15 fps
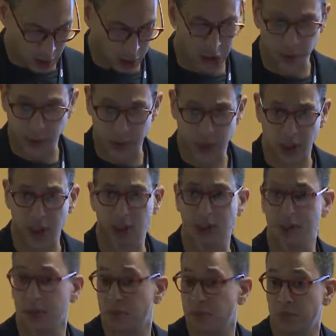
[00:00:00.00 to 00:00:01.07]
Could we see
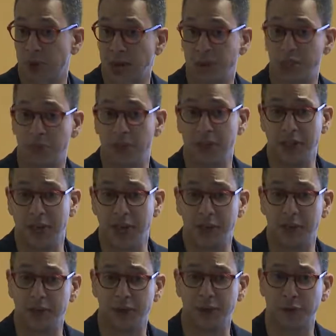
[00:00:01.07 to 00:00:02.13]
this actually being the
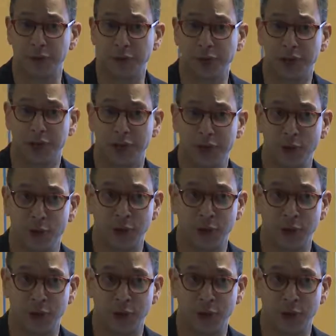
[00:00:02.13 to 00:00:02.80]
end of civil society